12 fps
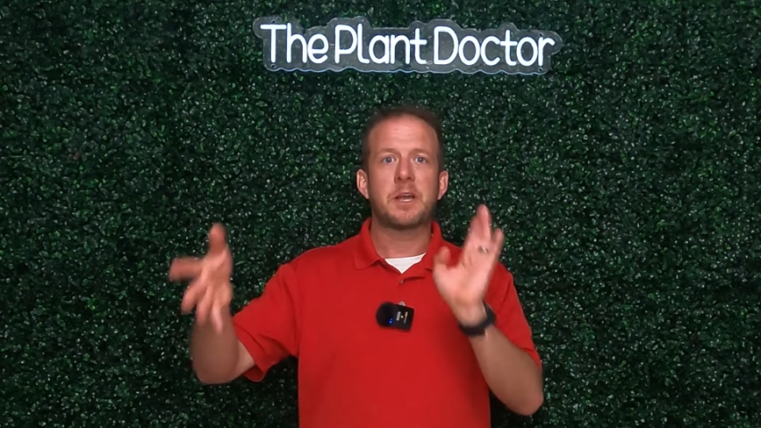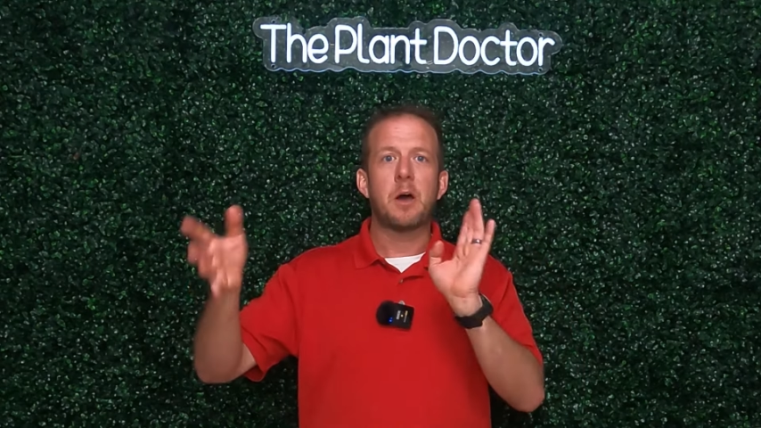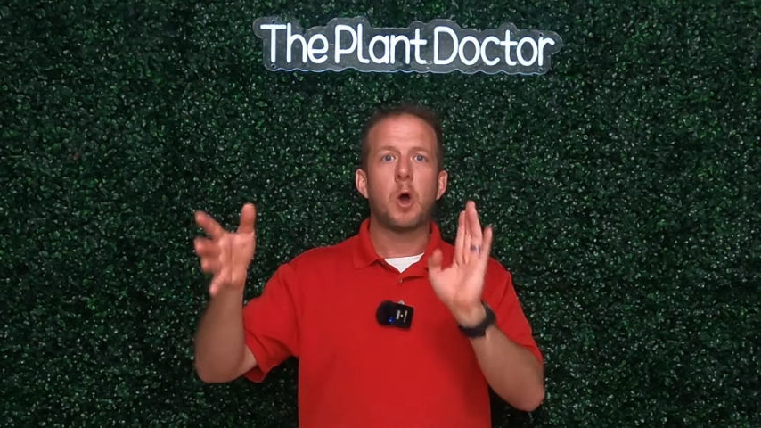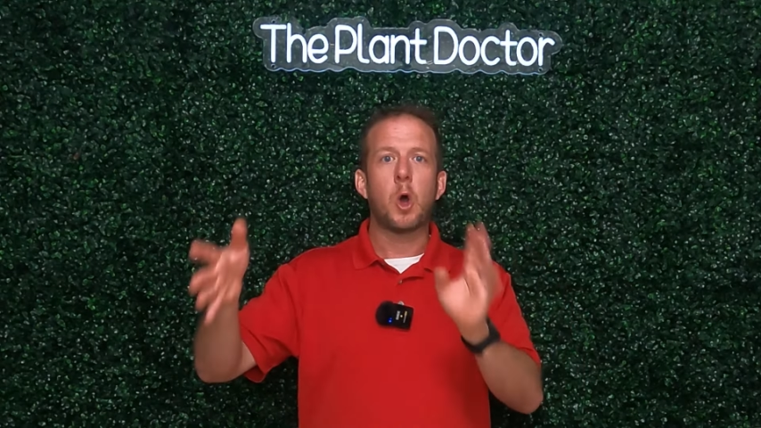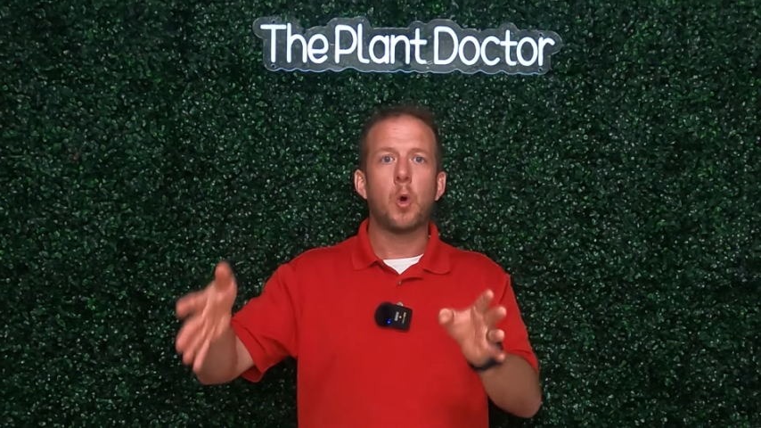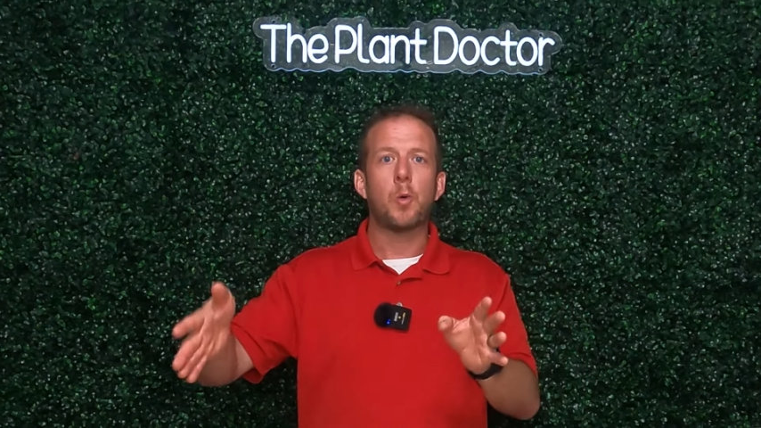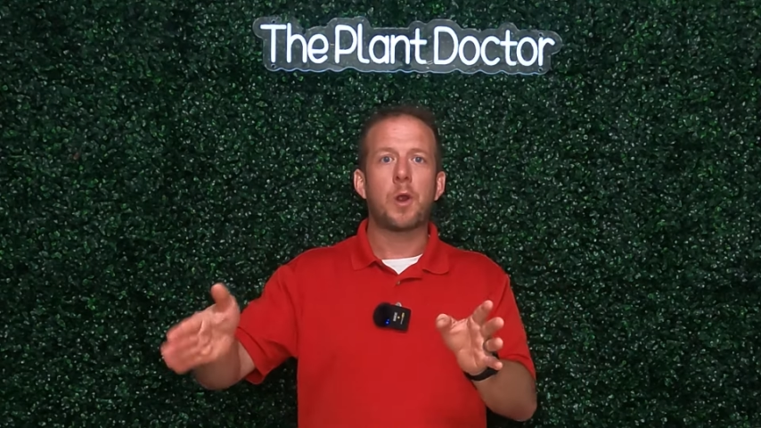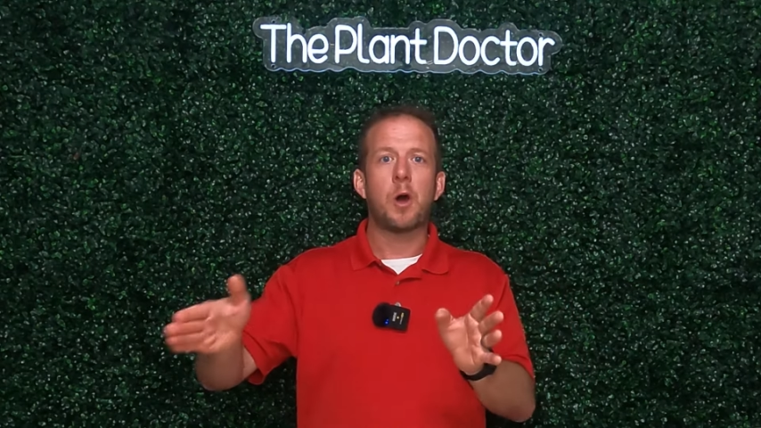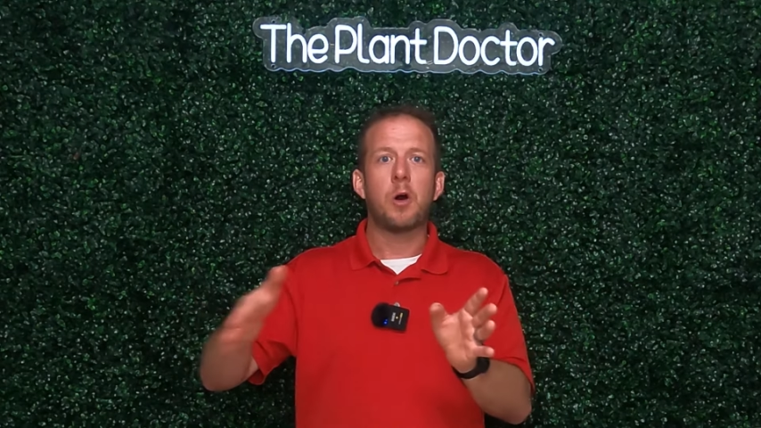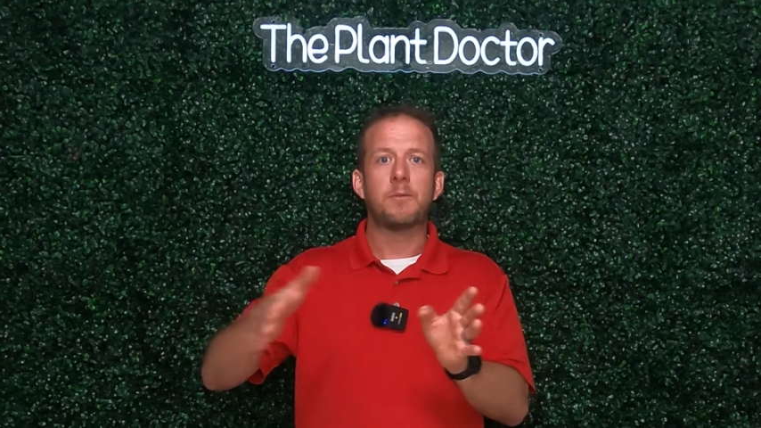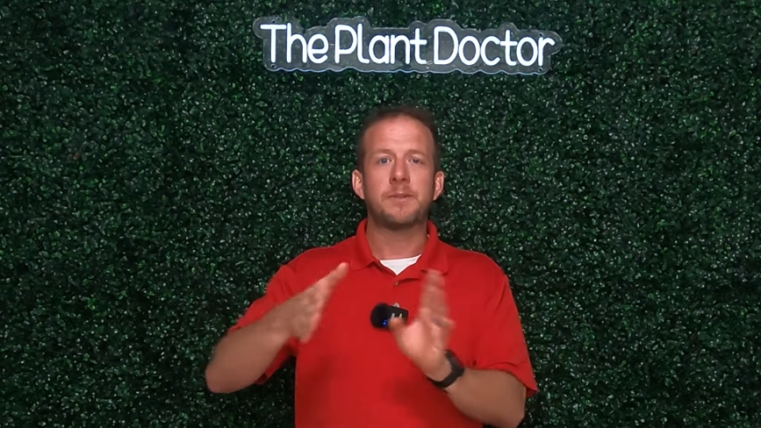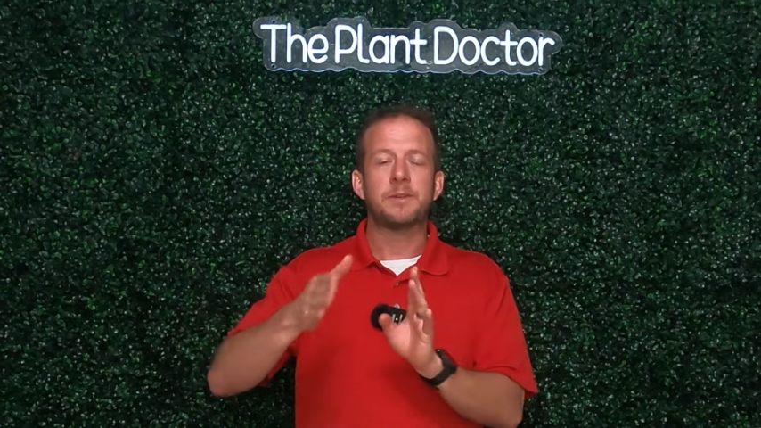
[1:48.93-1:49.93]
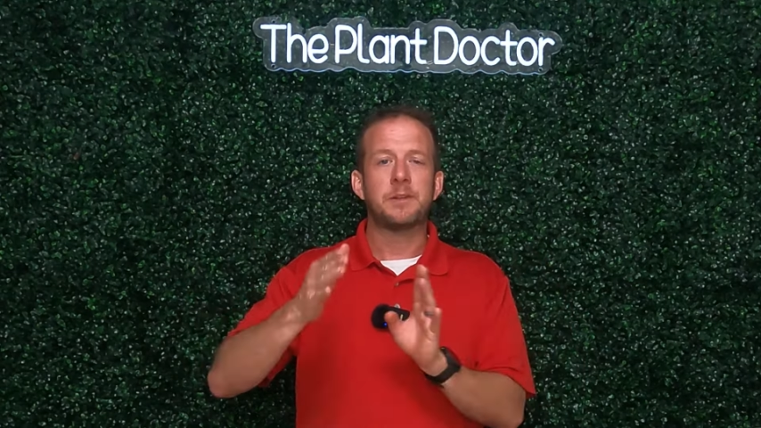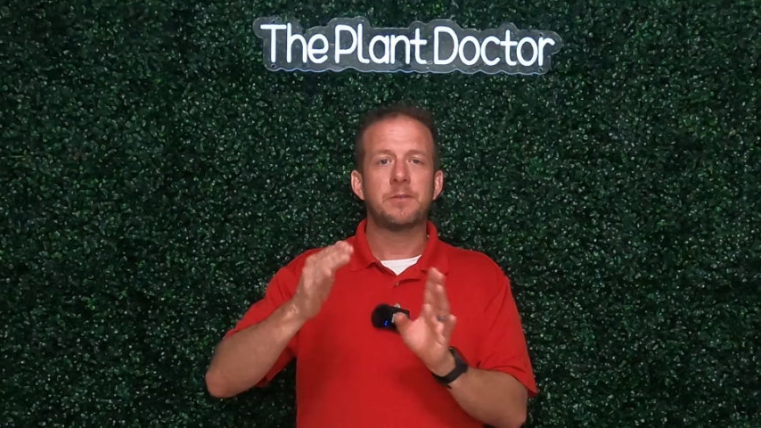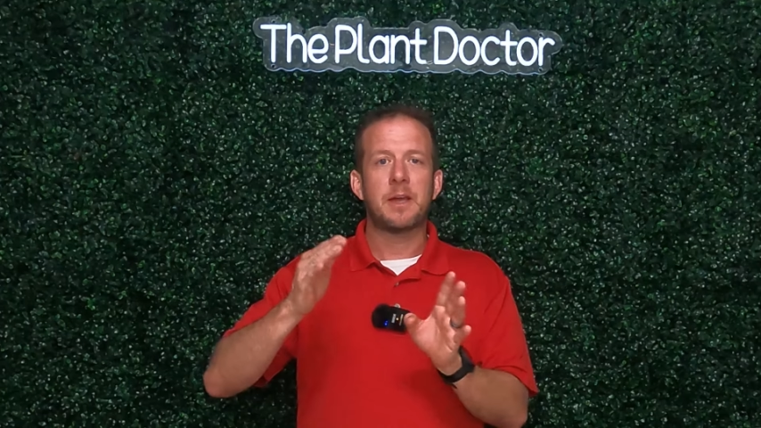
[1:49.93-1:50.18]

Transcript: I'll hold off until